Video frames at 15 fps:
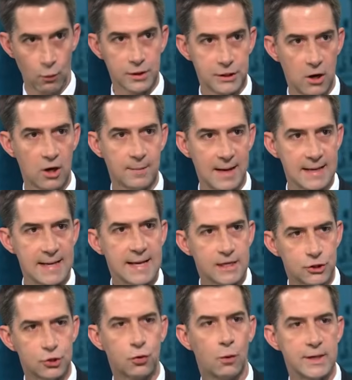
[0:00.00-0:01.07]
we're talking about
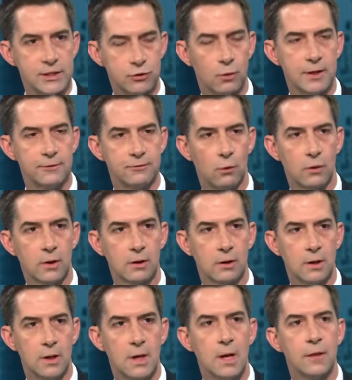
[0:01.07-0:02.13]
is 2024.
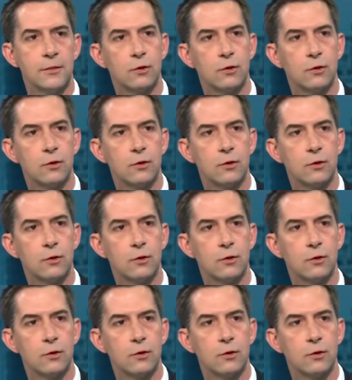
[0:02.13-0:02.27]
Okay.